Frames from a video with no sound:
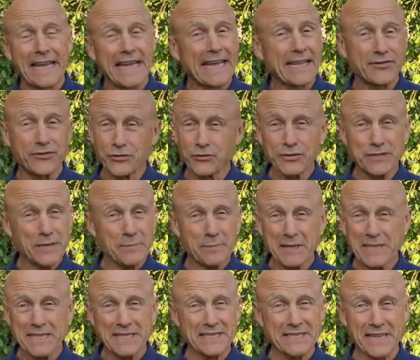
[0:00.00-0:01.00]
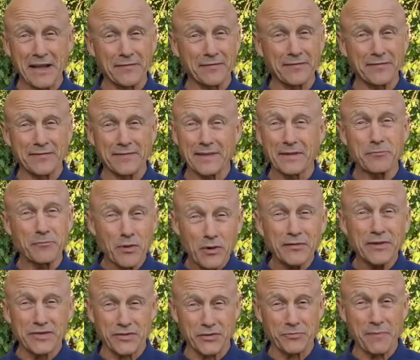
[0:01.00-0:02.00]
and do some of the stuff that
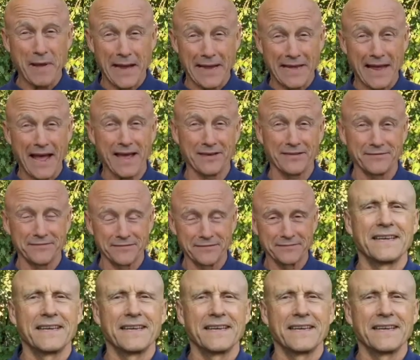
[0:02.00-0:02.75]
movies are made out of.